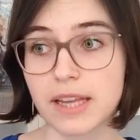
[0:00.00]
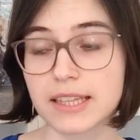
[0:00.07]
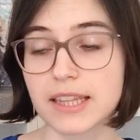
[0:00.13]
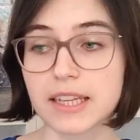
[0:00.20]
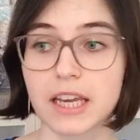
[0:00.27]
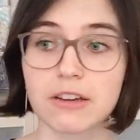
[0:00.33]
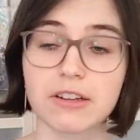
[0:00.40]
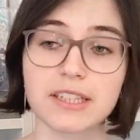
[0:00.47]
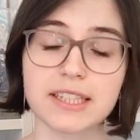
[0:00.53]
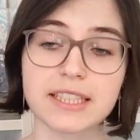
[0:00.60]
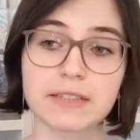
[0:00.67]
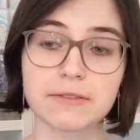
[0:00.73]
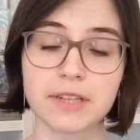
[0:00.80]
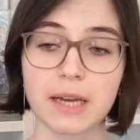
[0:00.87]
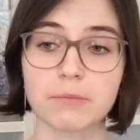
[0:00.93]
like the
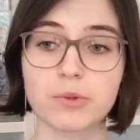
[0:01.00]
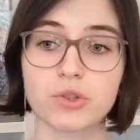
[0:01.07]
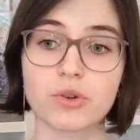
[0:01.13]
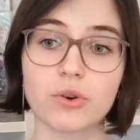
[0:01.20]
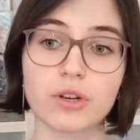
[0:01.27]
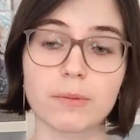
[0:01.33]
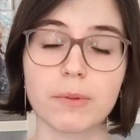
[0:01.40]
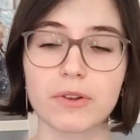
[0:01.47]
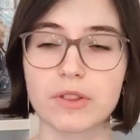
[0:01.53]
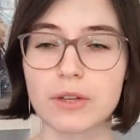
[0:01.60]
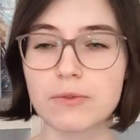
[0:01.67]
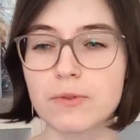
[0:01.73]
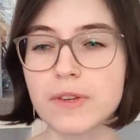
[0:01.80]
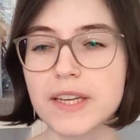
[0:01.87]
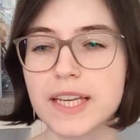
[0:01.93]
characters have time to talk about
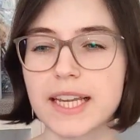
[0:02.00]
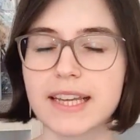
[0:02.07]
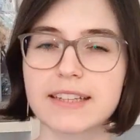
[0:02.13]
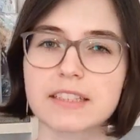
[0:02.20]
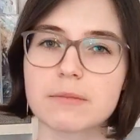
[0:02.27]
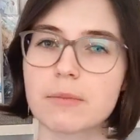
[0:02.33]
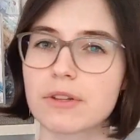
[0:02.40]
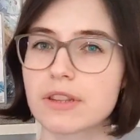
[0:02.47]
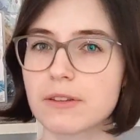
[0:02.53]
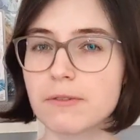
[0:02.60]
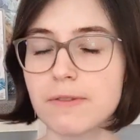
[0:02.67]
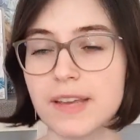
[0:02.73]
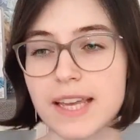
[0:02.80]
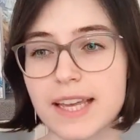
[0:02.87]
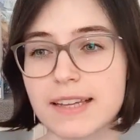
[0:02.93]
their feelings, about their
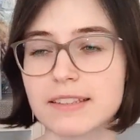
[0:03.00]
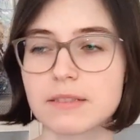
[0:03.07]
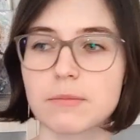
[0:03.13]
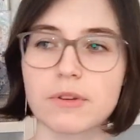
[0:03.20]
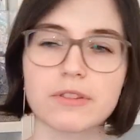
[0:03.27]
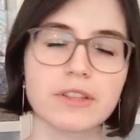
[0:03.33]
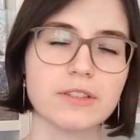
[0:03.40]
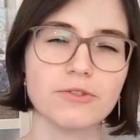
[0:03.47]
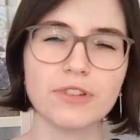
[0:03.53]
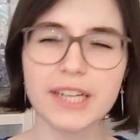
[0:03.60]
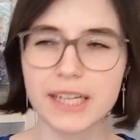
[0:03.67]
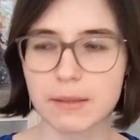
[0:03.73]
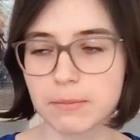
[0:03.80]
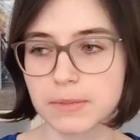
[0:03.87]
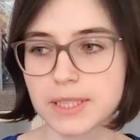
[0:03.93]
fears, about their
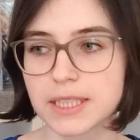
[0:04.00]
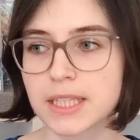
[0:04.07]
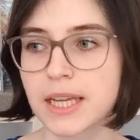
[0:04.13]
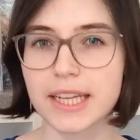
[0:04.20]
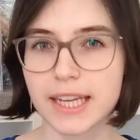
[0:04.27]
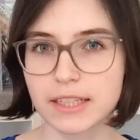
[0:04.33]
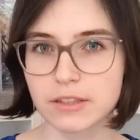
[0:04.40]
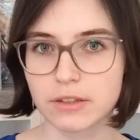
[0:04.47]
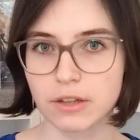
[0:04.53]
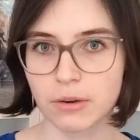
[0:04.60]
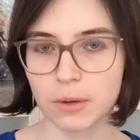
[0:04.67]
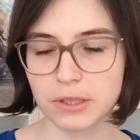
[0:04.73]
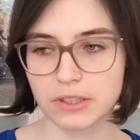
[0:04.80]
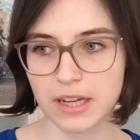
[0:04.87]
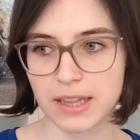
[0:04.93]
dreams, and really get to
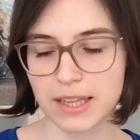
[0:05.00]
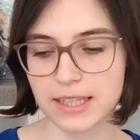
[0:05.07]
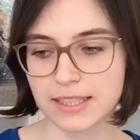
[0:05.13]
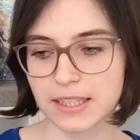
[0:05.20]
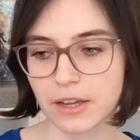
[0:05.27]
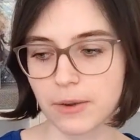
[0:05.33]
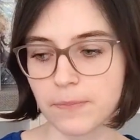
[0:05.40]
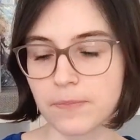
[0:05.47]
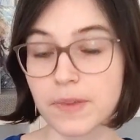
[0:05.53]
know each other, so